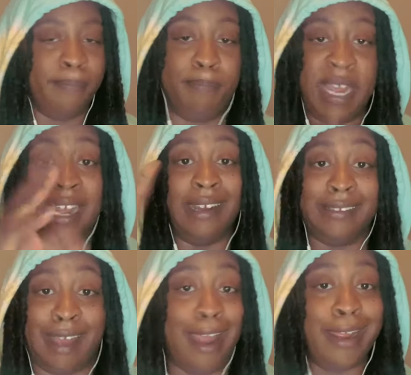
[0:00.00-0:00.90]
being a
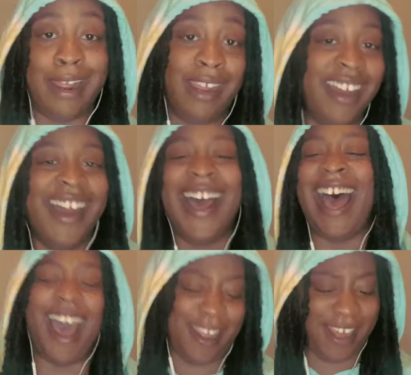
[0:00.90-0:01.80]
psychic.
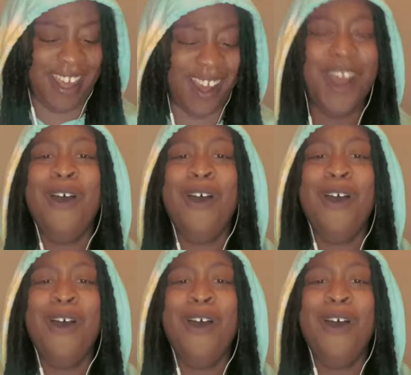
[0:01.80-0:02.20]
Yeah.